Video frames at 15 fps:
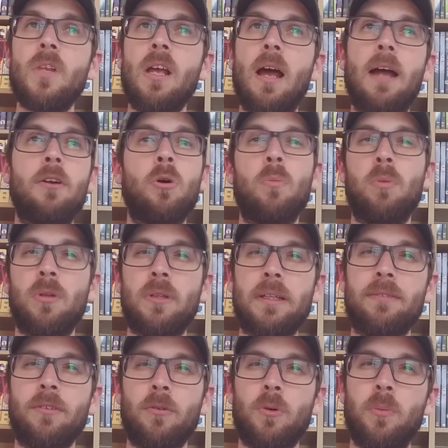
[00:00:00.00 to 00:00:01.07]
don't
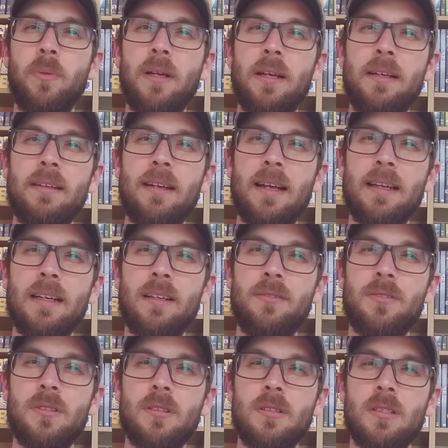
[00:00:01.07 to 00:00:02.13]
believe there will be any negatives